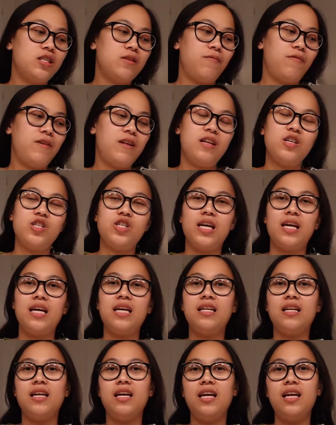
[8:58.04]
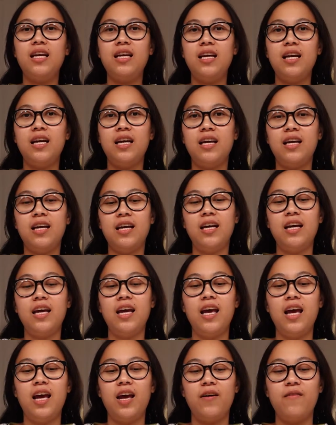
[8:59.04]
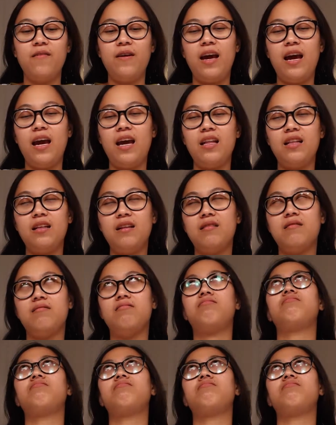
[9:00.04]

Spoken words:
finished eating. We ate